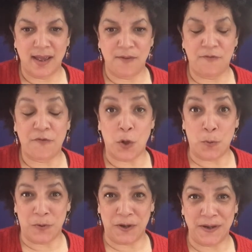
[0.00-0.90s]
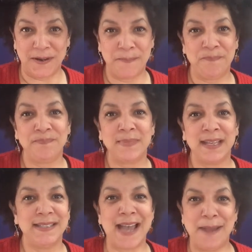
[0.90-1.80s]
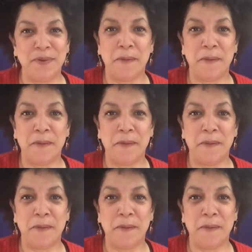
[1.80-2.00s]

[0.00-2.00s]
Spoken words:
forward type